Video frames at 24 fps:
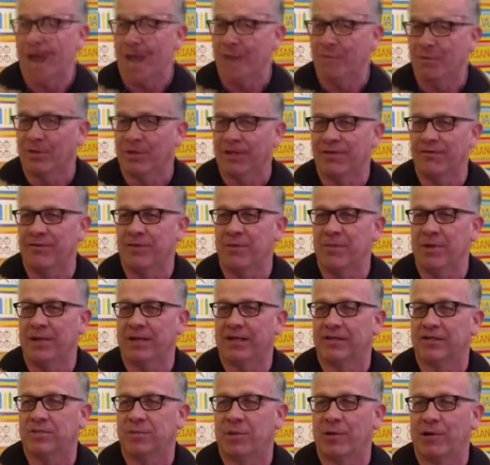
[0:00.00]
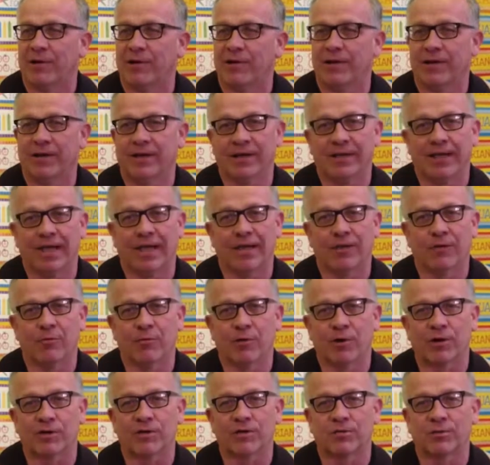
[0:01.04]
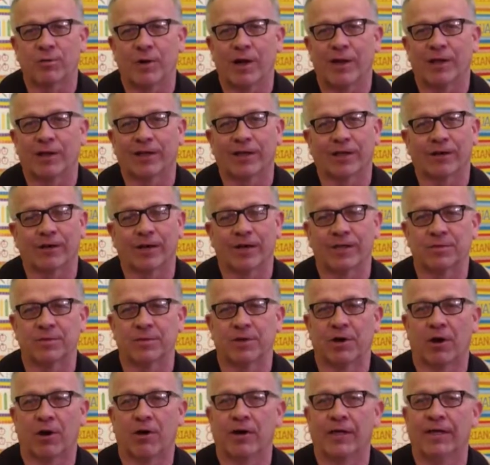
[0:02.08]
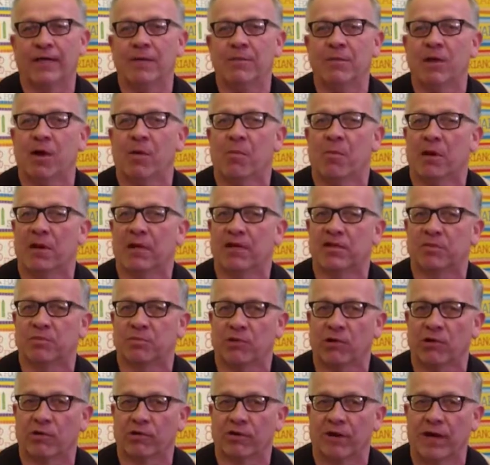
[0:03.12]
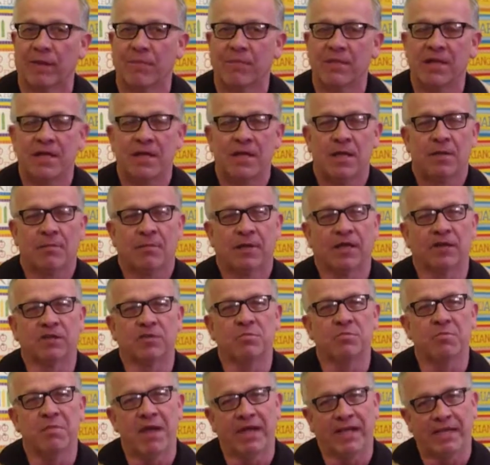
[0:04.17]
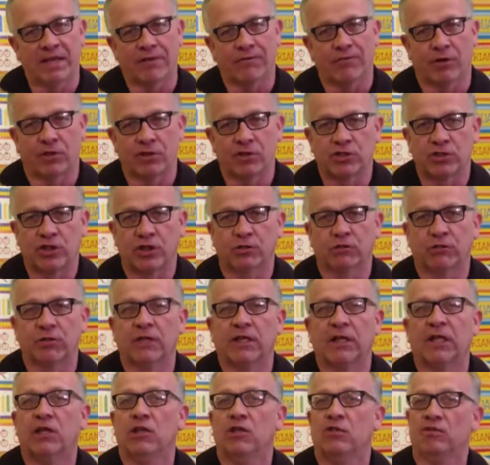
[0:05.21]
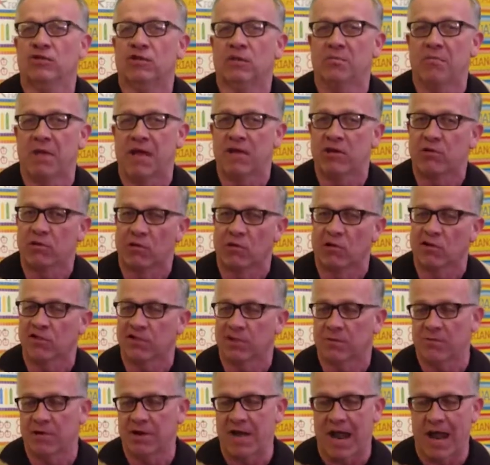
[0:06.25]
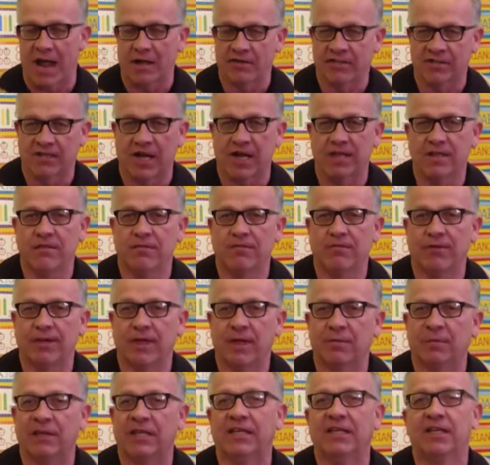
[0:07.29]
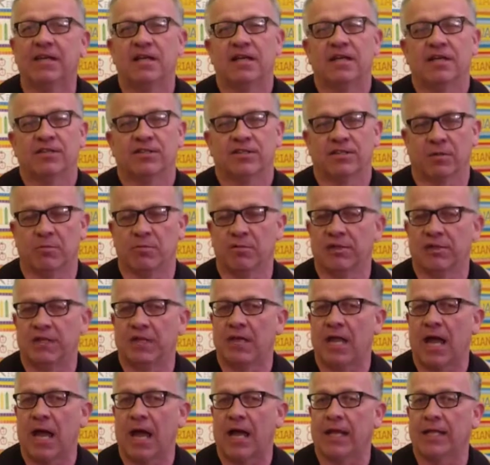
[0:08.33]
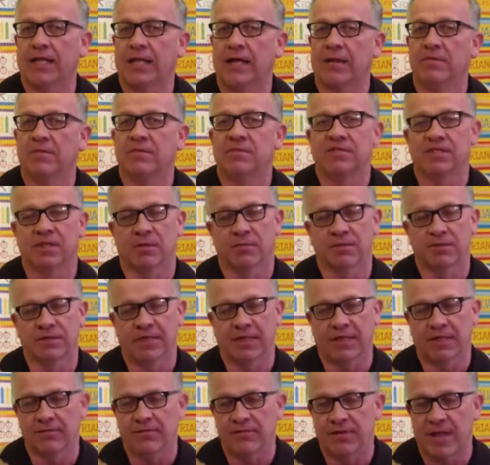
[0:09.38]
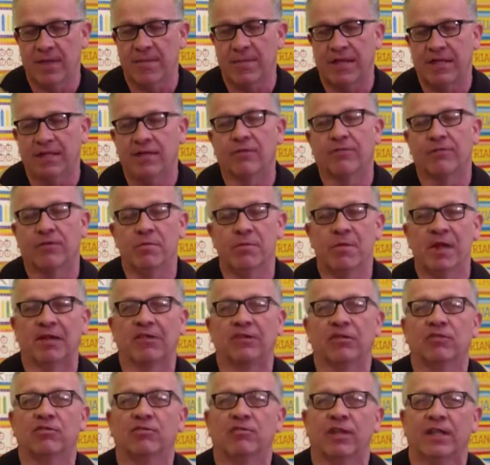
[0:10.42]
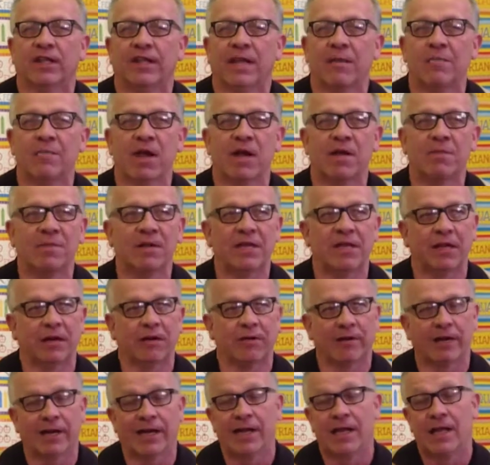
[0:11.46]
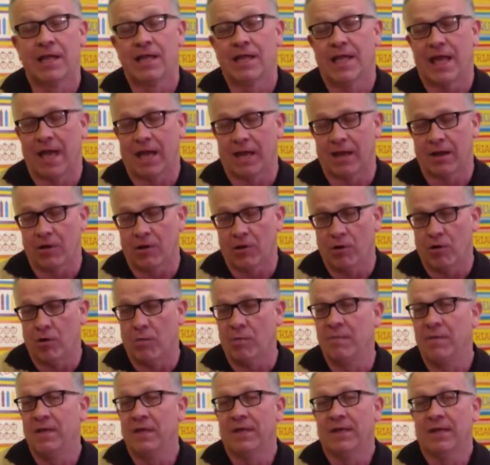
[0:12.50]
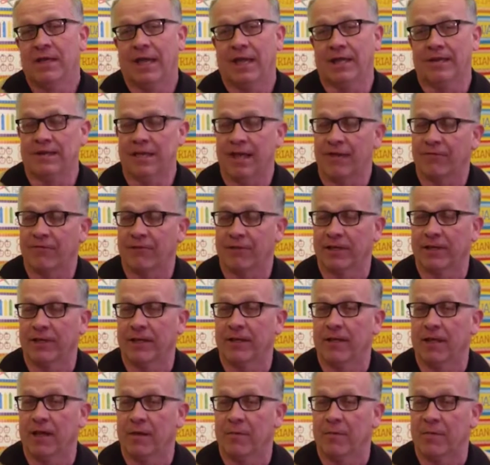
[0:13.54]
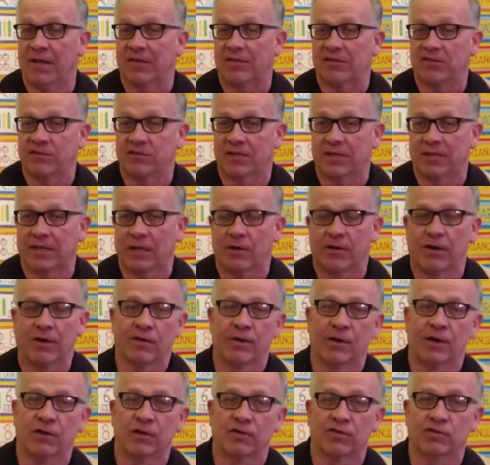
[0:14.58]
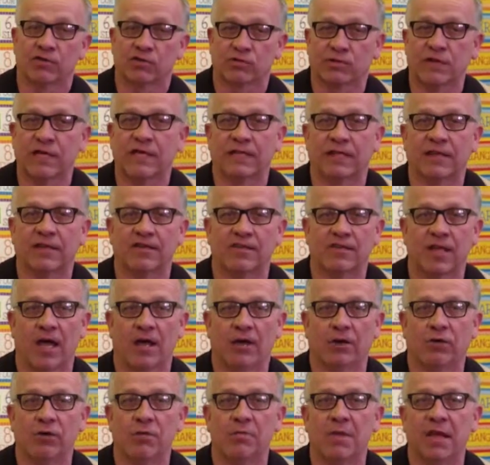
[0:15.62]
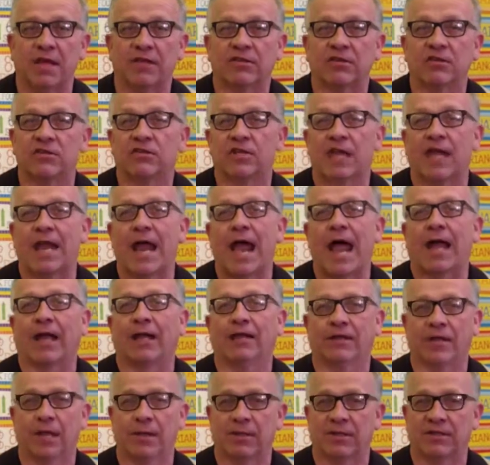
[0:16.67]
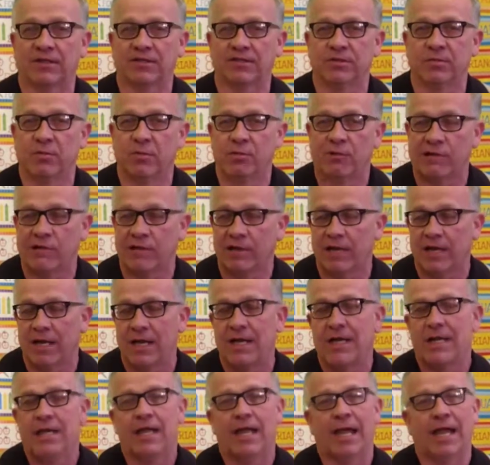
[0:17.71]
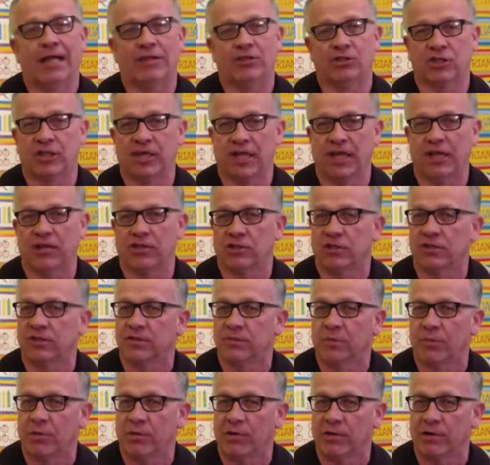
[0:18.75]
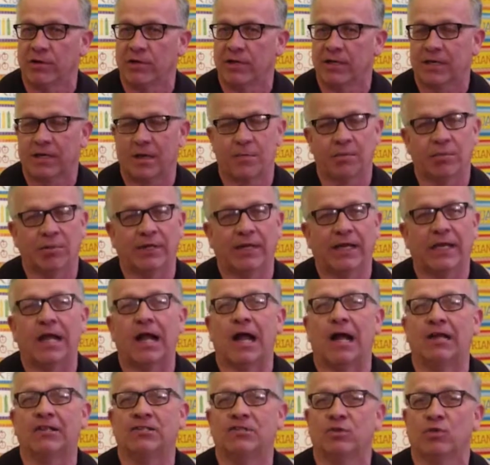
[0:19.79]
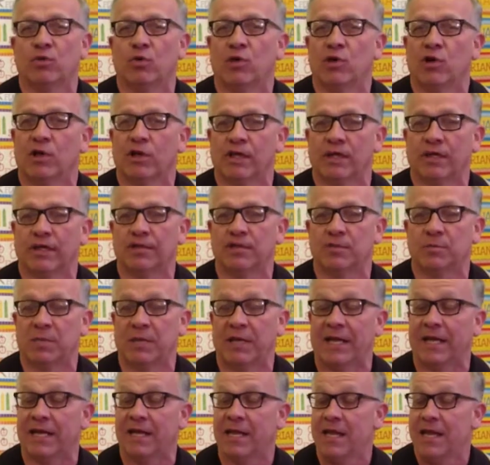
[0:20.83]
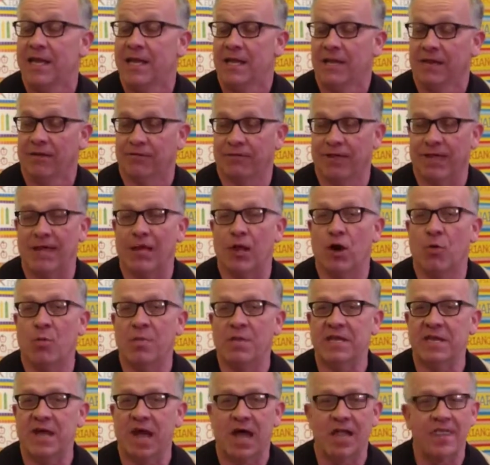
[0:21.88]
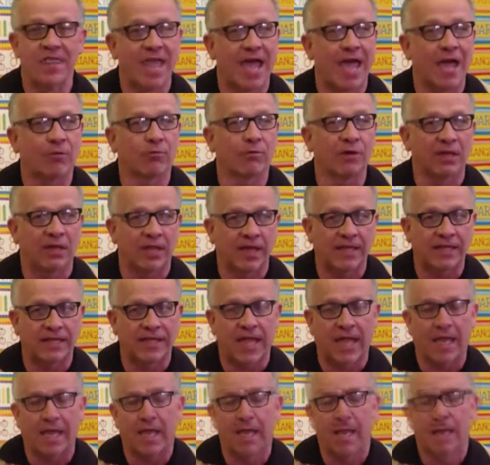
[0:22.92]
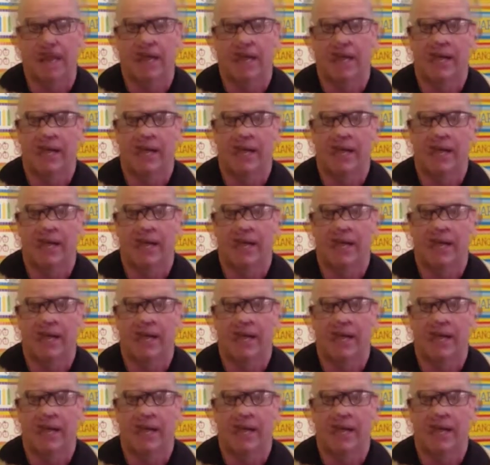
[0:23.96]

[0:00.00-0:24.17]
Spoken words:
I believe the biggest part that works well here has been our Email Buddies program, because many of our children can use a mentor, someone outside the family, someone to guide them, someone to give them a different message than they might be hearing at home, and definitely a message that they're hearing on the street that is not a good message. That academics is important, education is important, completing high school is big. If they go beyond that, we like that.